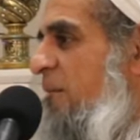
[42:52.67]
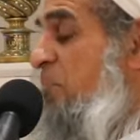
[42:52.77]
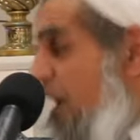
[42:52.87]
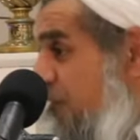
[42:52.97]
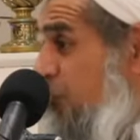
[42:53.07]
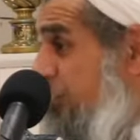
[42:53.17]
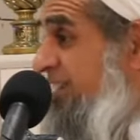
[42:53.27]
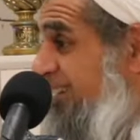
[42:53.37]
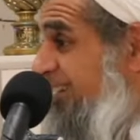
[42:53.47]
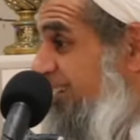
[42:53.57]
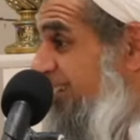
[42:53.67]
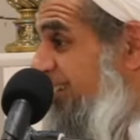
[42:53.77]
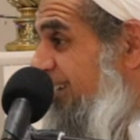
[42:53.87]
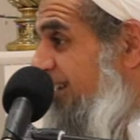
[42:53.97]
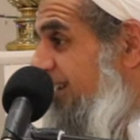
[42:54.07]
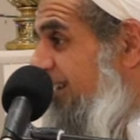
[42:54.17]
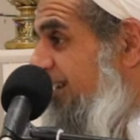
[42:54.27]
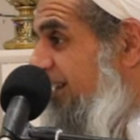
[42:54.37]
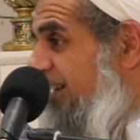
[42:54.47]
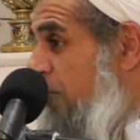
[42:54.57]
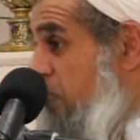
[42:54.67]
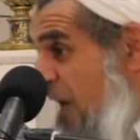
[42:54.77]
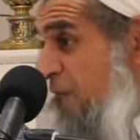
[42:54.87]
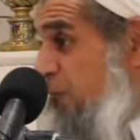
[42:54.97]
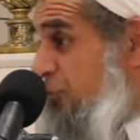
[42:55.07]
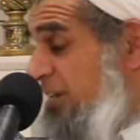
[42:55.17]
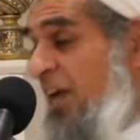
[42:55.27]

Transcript: Barefooted. Barefooted,